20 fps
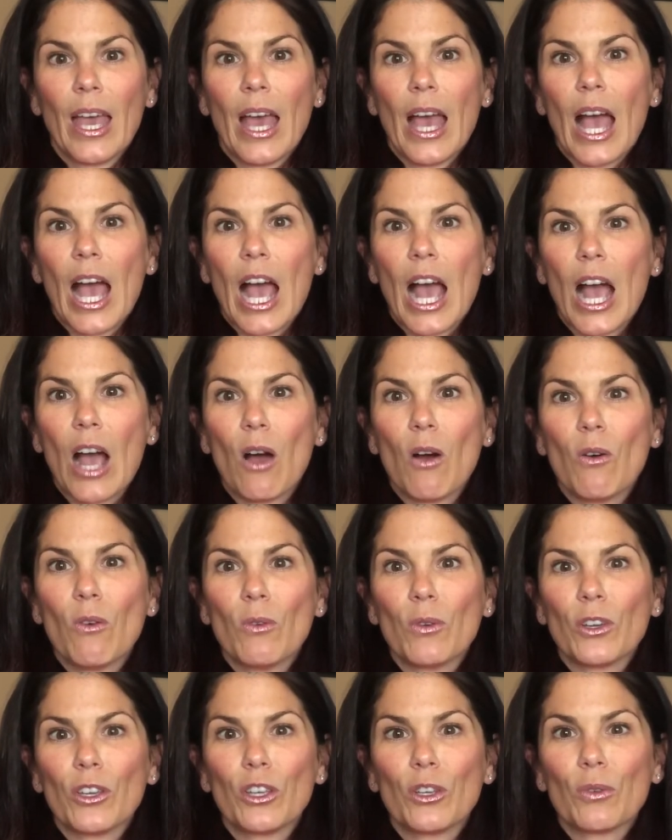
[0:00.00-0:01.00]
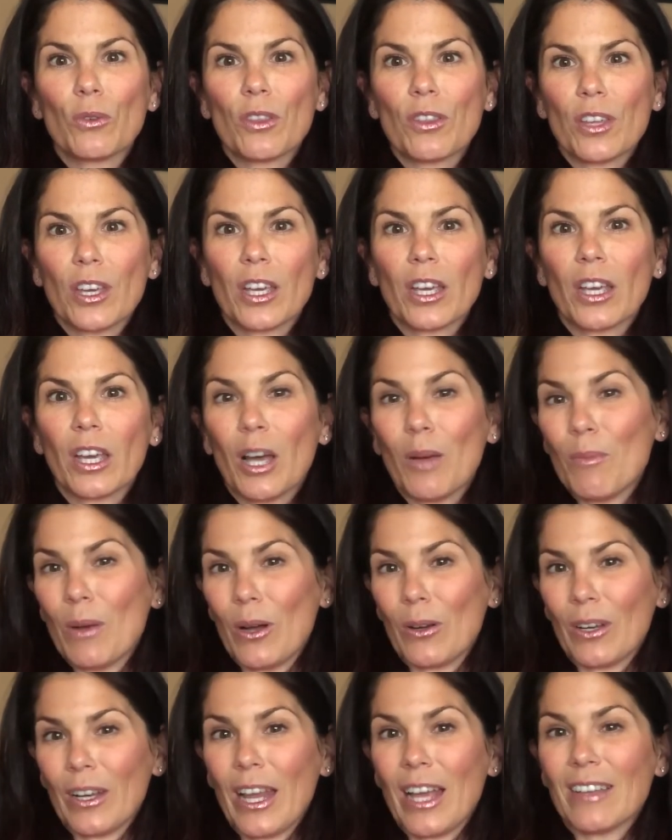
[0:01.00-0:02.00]
How you think
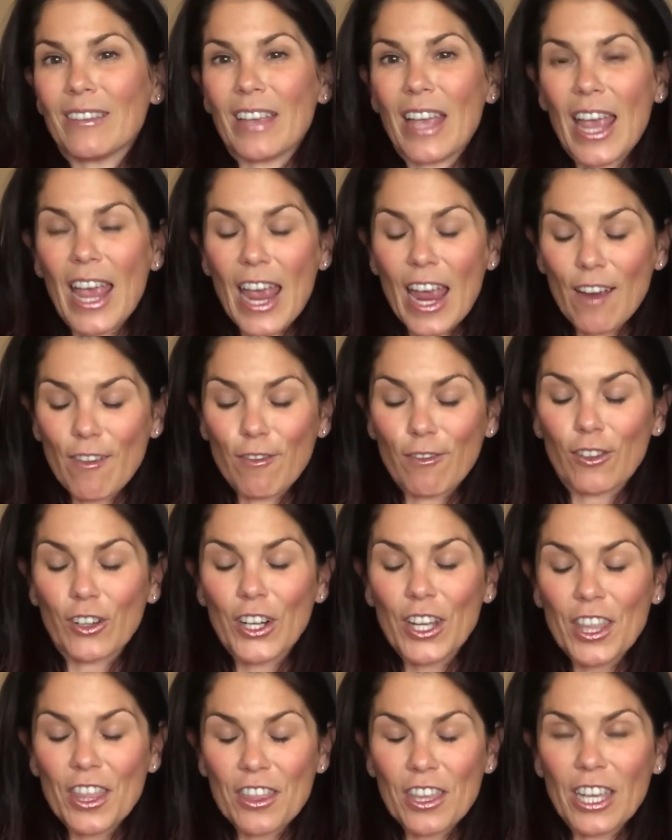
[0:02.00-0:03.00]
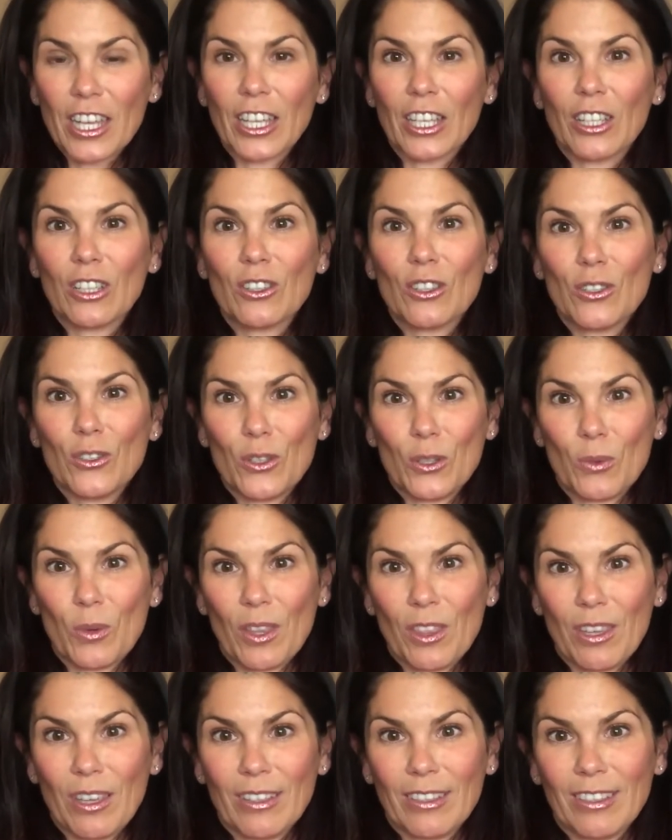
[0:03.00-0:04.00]
about it has everything to do
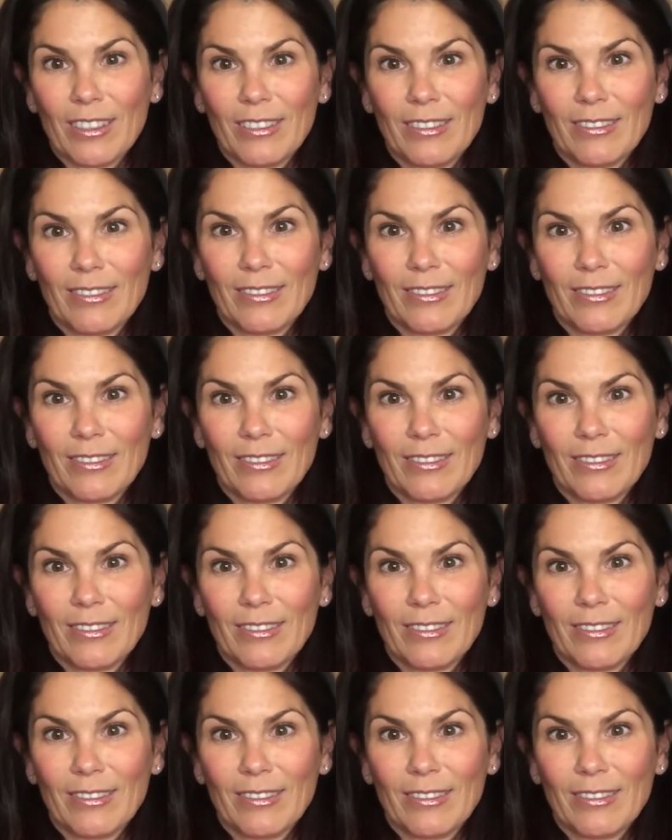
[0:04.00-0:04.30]
with it.